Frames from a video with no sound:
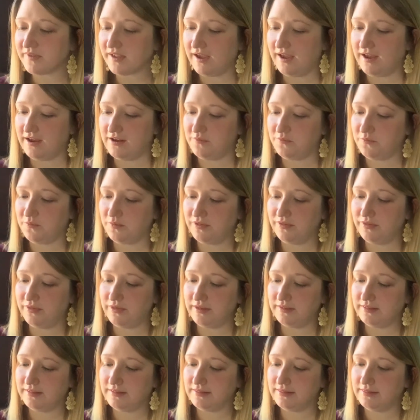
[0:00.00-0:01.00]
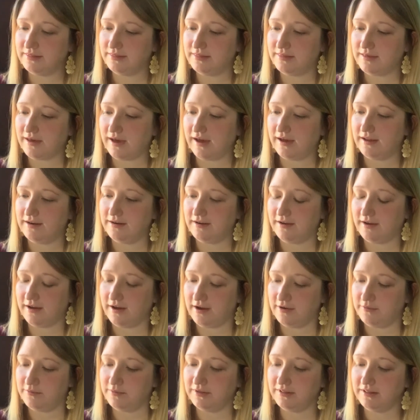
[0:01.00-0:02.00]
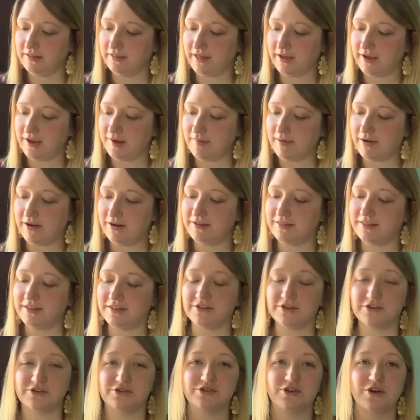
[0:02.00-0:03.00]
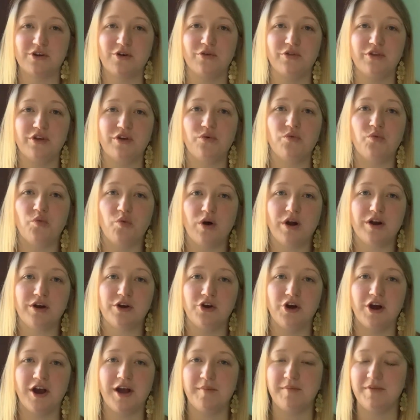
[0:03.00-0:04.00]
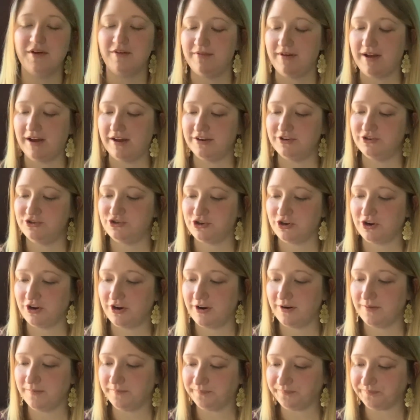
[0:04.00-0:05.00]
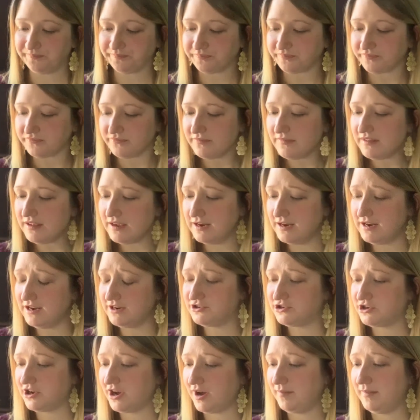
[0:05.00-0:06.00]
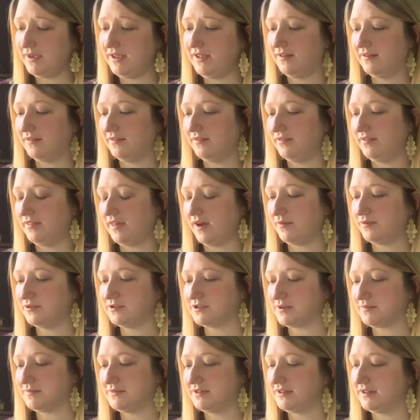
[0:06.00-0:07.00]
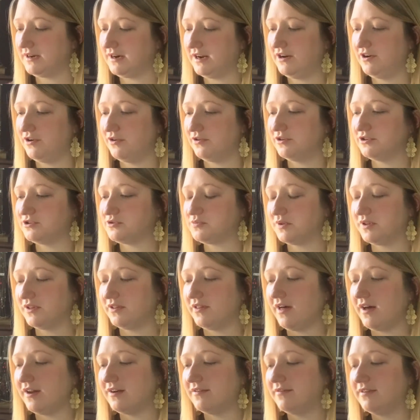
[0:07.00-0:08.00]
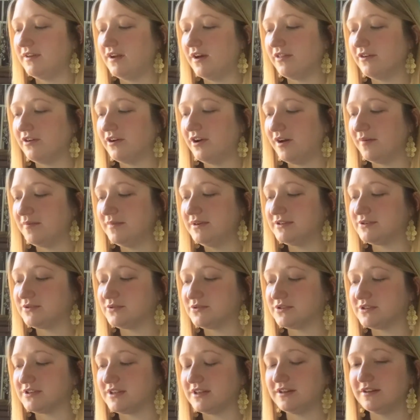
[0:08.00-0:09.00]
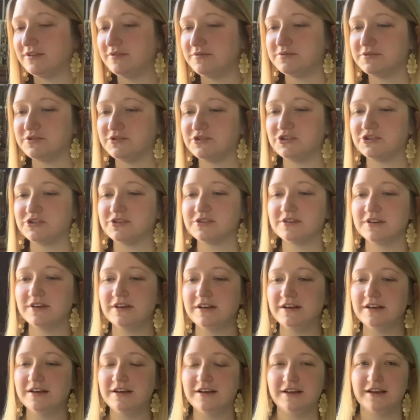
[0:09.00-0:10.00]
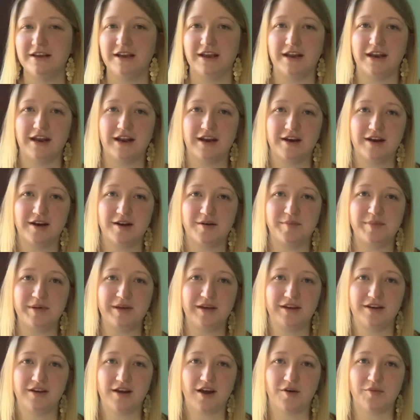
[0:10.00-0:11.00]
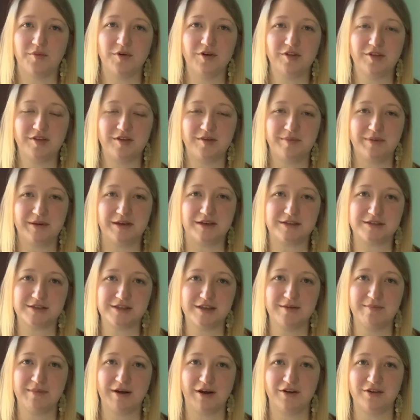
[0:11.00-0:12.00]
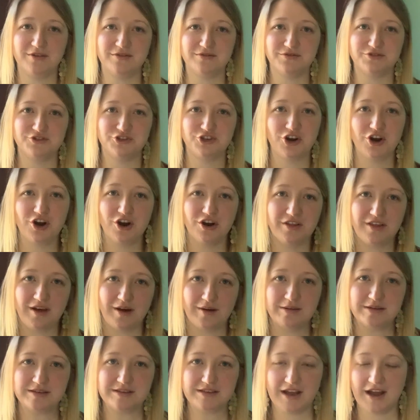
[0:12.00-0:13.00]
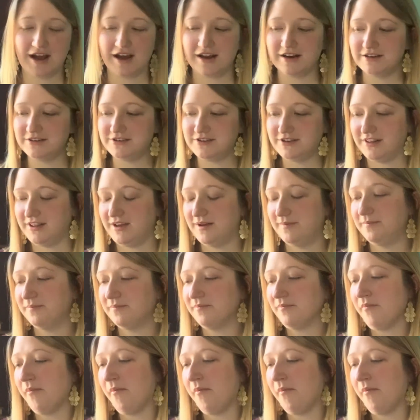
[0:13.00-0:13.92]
And one thing that I really like about it, that there's only 1 gram of added sugar in each gummy. That was something that I noticed with a lot of the other gummies, was that it was just, it ended up being not worth it because the amount of sugar that was added to them.